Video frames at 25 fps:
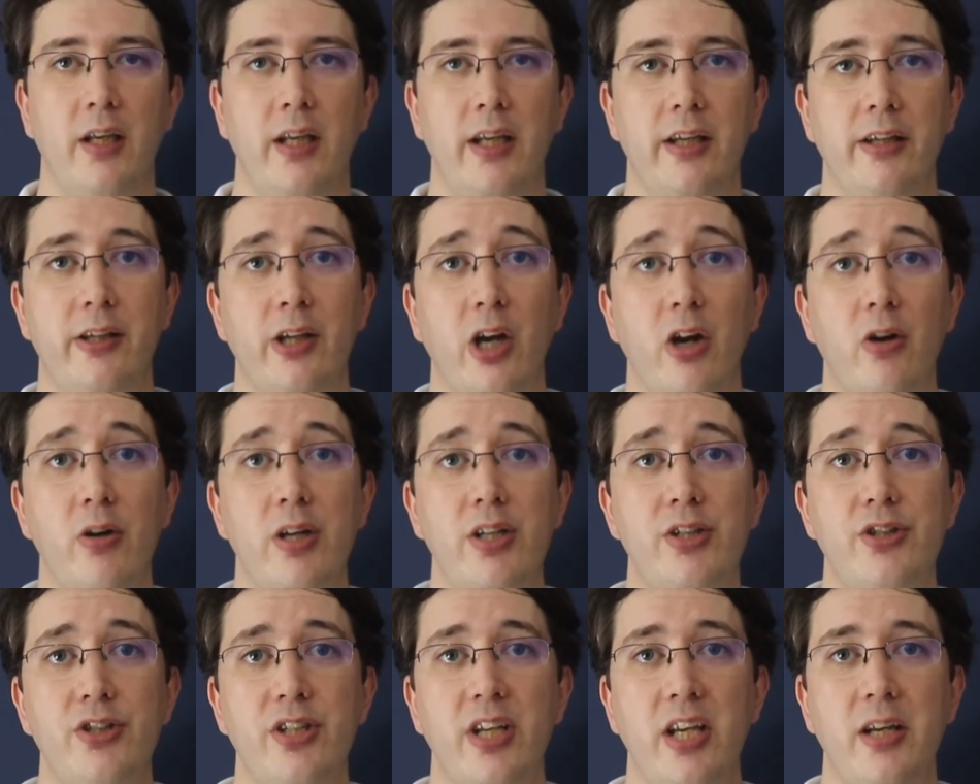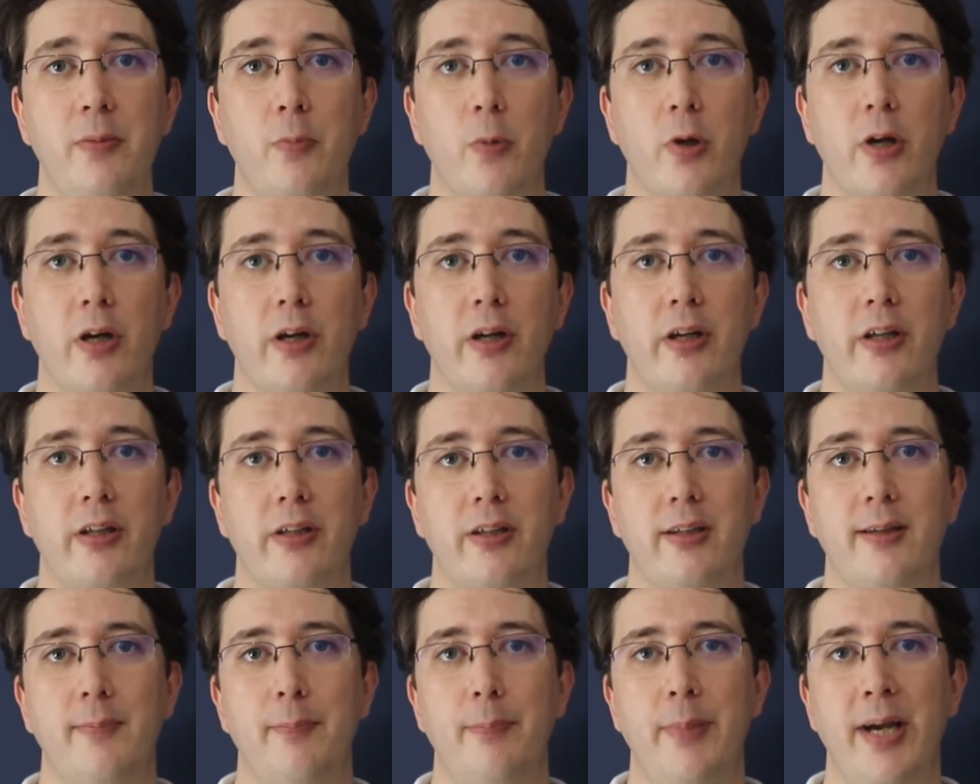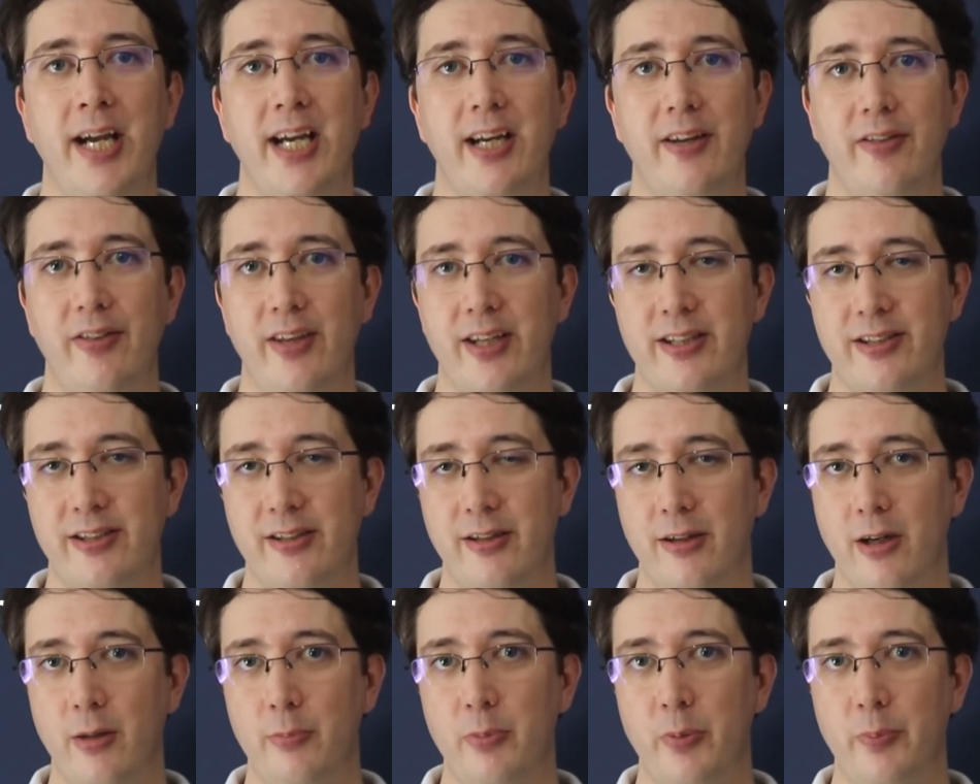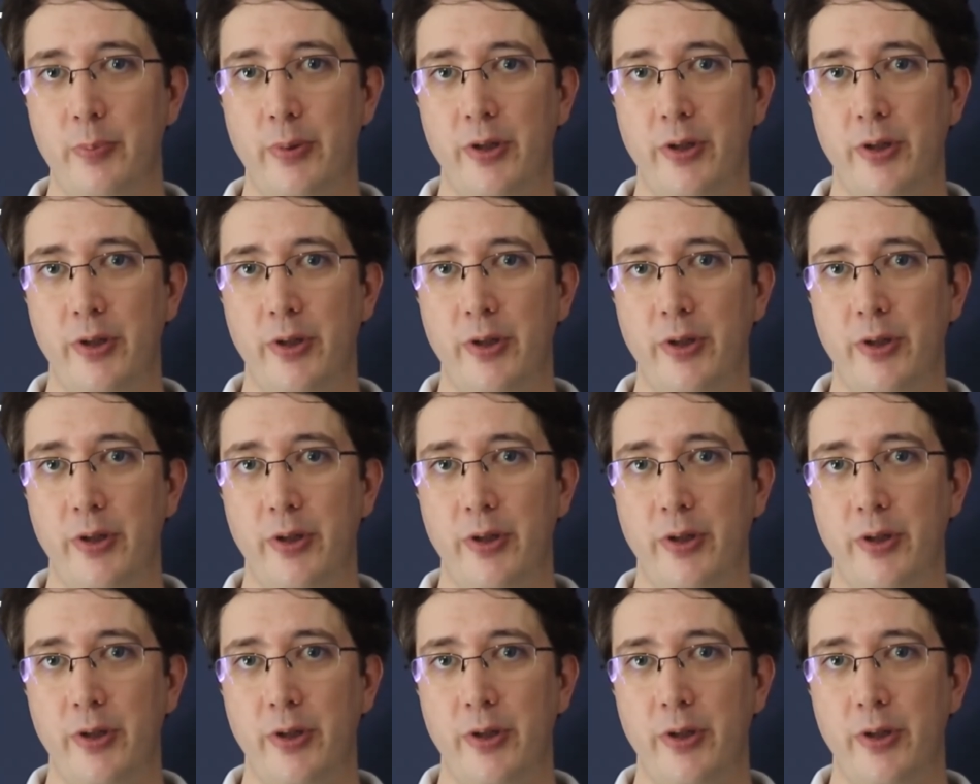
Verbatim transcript: Encourage teamwork and back that up